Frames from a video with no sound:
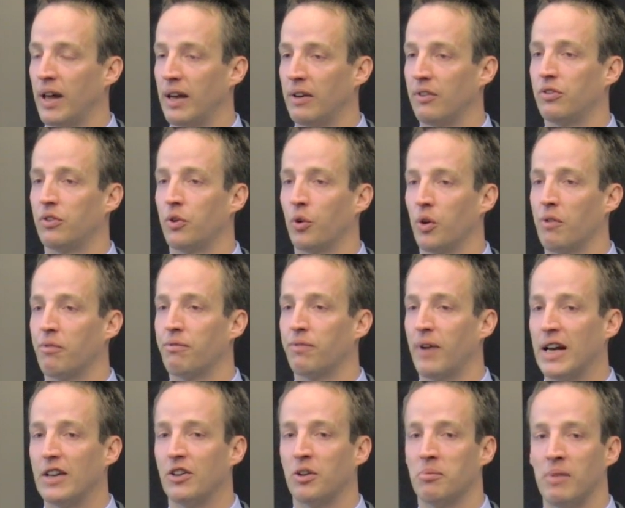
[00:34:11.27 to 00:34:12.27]
that's going to
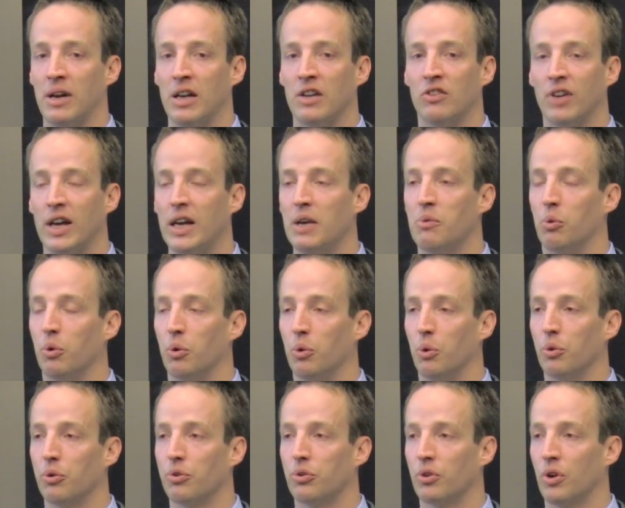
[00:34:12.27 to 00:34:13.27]
fight to maintain
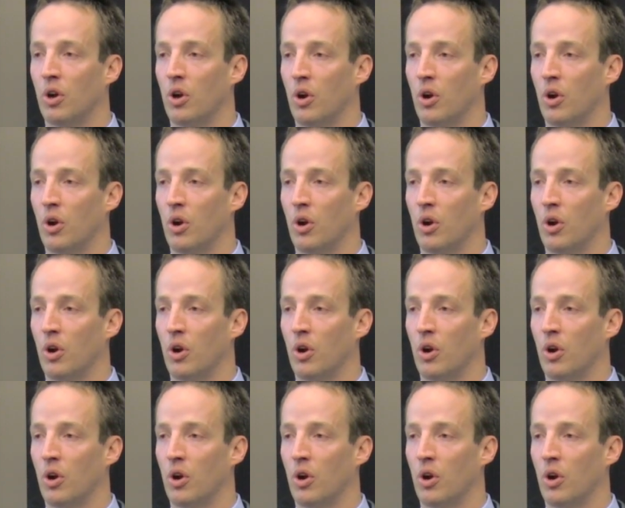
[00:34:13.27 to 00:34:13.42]
rules,